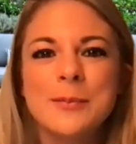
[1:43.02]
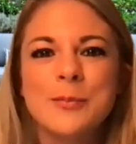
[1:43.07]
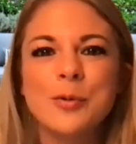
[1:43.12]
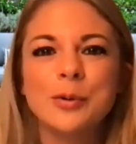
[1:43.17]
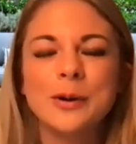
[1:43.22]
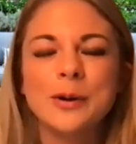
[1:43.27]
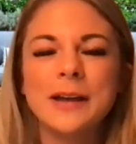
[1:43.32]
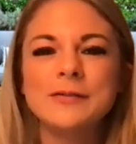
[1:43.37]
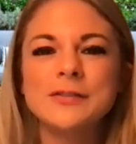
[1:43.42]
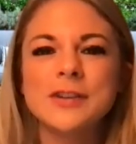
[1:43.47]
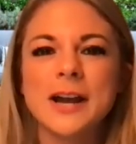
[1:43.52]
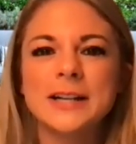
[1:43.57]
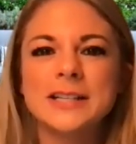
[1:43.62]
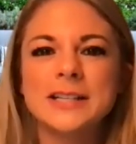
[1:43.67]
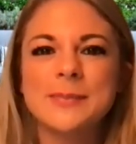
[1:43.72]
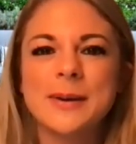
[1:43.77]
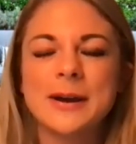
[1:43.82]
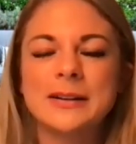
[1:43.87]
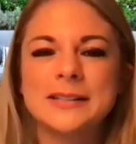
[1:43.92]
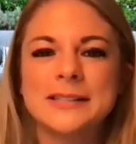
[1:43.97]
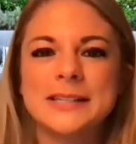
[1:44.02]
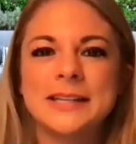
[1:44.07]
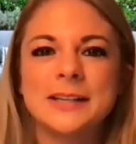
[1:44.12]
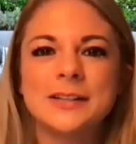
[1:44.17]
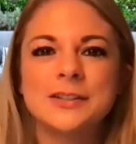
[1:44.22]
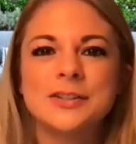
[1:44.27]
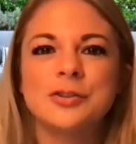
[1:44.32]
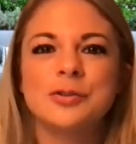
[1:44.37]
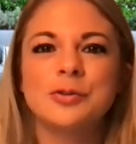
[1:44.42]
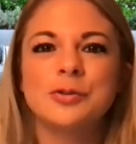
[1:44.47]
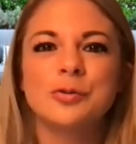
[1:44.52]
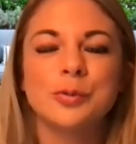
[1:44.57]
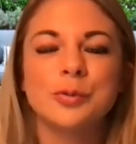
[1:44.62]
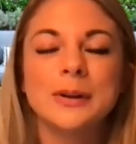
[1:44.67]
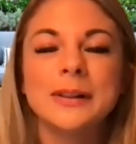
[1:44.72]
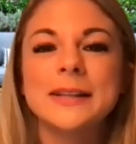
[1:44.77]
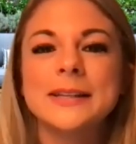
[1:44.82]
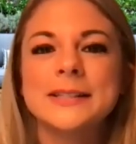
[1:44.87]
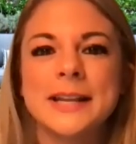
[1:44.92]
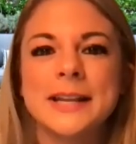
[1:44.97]
But when I've talked about teak to
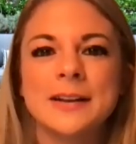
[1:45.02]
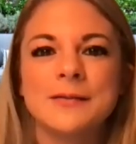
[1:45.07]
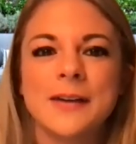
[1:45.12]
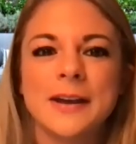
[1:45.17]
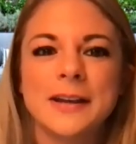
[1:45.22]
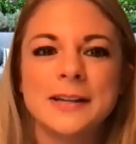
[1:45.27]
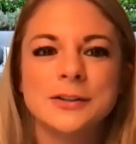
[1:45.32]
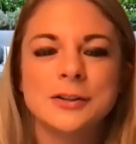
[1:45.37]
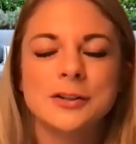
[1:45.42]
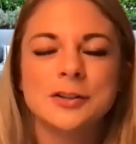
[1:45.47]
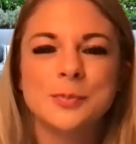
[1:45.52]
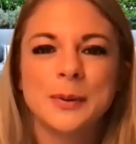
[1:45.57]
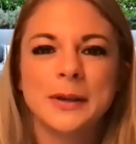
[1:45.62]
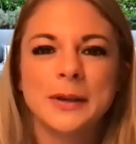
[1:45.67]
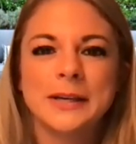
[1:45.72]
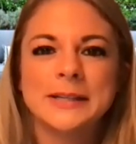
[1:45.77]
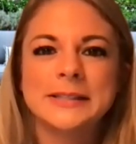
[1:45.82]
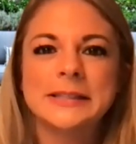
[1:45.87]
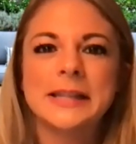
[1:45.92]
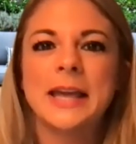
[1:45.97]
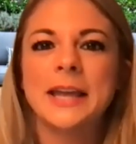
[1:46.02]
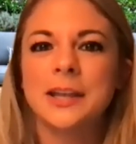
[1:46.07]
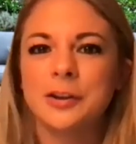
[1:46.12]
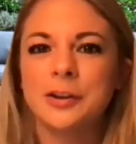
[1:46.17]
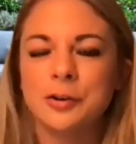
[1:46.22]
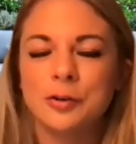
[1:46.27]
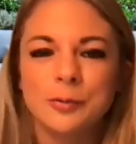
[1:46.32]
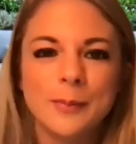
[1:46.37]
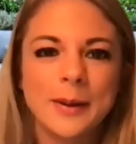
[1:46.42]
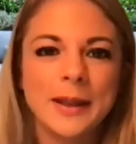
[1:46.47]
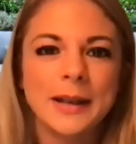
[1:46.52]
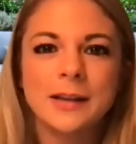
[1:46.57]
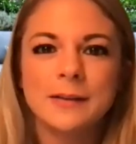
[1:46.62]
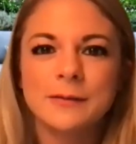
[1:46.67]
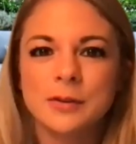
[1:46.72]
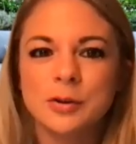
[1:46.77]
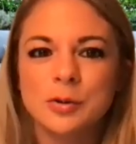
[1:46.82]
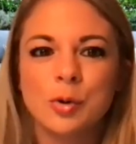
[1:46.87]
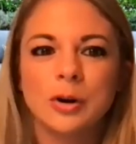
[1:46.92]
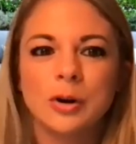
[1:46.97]
real estate investors, because like you, many
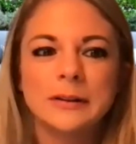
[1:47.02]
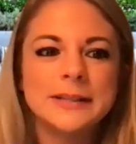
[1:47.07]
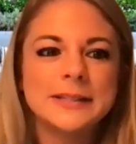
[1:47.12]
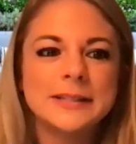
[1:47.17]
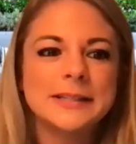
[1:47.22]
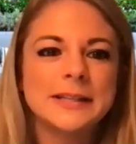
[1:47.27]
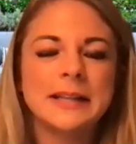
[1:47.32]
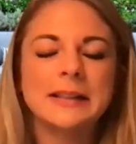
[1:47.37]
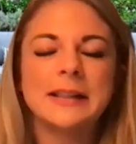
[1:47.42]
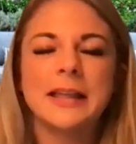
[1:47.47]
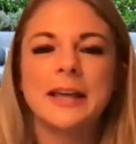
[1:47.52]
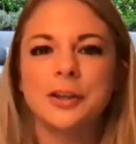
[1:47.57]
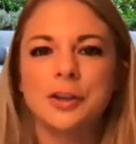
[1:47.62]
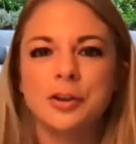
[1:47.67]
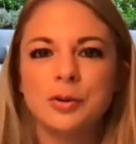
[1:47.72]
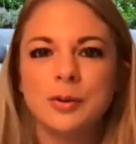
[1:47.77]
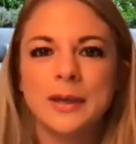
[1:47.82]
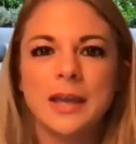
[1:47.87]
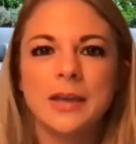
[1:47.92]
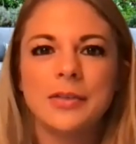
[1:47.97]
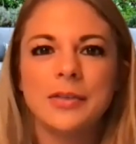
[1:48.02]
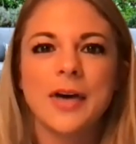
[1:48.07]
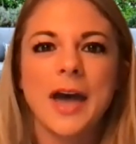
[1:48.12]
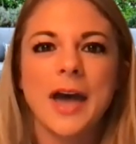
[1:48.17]
of you who are listening, like you, Keith,